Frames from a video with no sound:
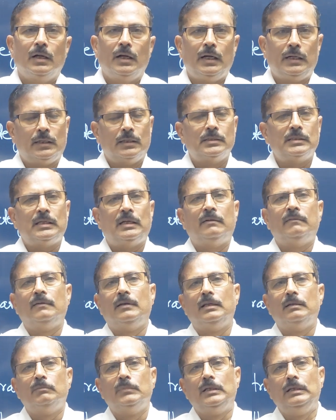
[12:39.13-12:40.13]
It is
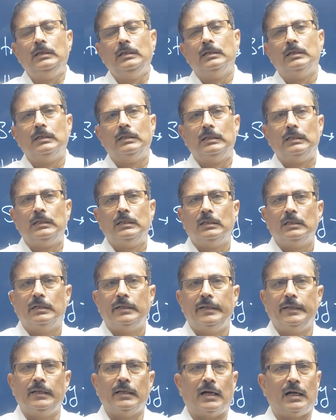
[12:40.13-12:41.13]
available
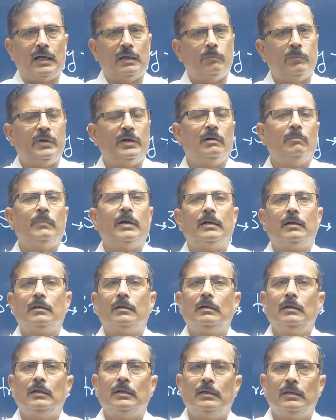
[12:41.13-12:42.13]
in hybrid
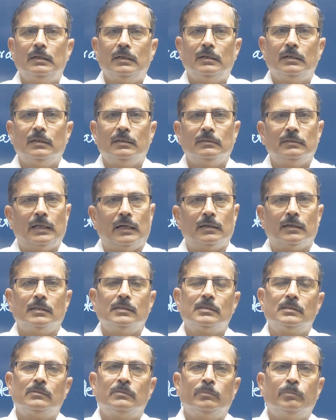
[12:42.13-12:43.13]
manner, that
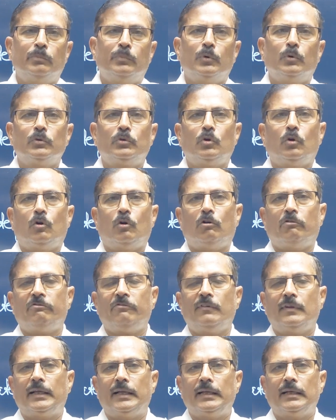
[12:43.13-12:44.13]
is both
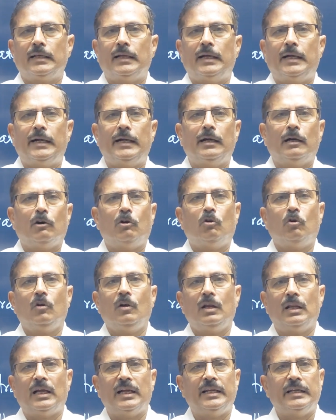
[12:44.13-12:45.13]
offline and
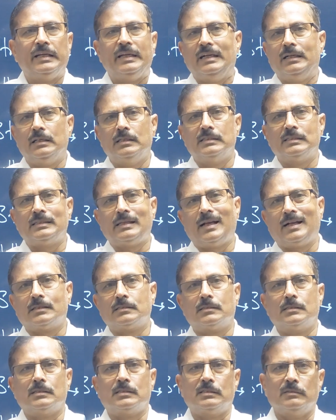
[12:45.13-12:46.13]
online it is
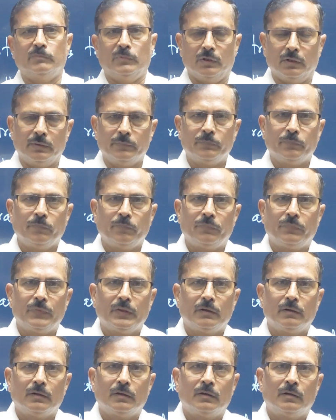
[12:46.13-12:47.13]
accessible,
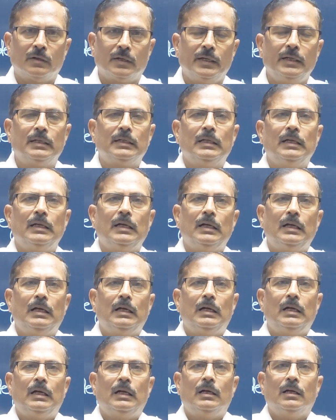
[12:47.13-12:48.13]
right?
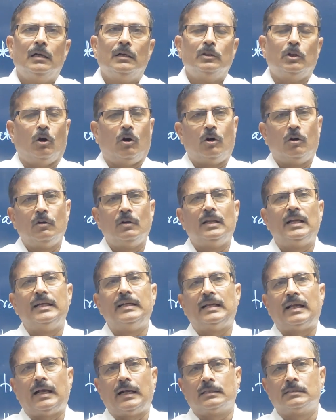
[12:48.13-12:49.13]
The
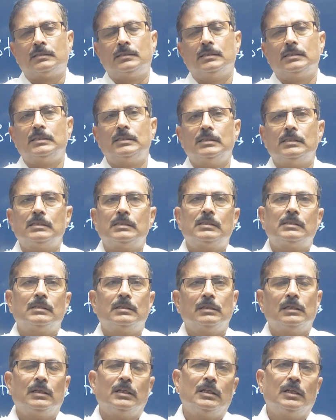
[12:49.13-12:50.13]
online access
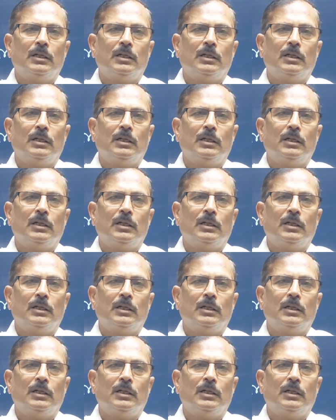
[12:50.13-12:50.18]
is